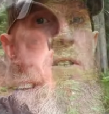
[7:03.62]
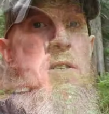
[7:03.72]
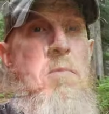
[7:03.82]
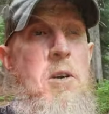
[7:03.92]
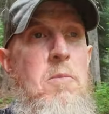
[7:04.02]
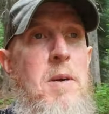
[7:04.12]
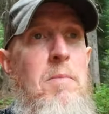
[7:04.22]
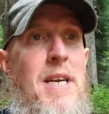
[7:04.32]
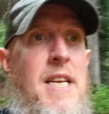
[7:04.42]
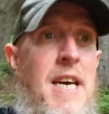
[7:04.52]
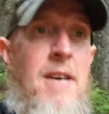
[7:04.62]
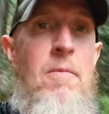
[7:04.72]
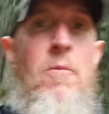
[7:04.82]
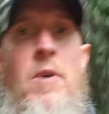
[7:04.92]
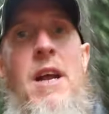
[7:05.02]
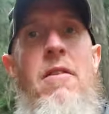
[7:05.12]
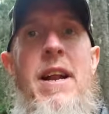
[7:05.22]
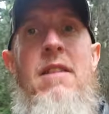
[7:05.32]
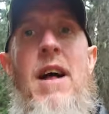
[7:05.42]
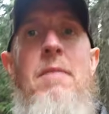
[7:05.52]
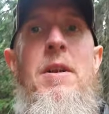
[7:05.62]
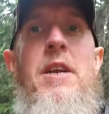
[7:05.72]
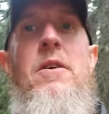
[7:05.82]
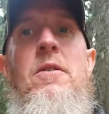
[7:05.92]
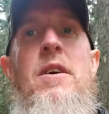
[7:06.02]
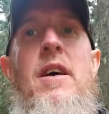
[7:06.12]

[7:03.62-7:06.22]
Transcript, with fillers: Tomorrow will be a big day. We got a lot of climbing to do.